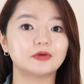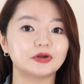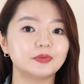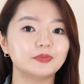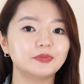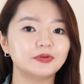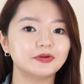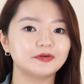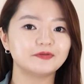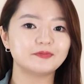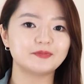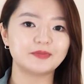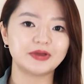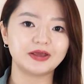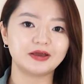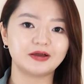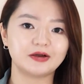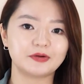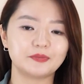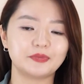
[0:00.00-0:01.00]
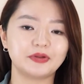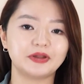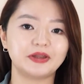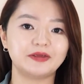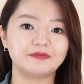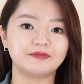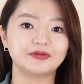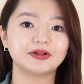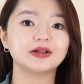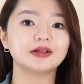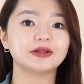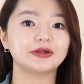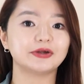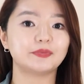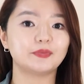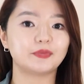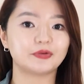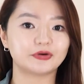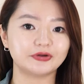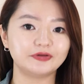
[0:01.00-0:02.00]
waterproof makeup, and even
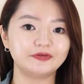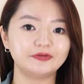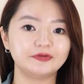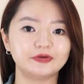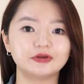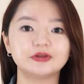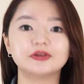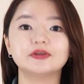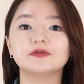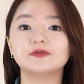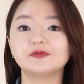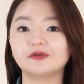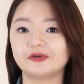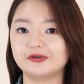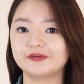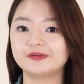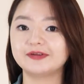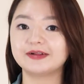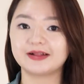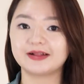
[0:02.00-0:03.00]
clear pores during the first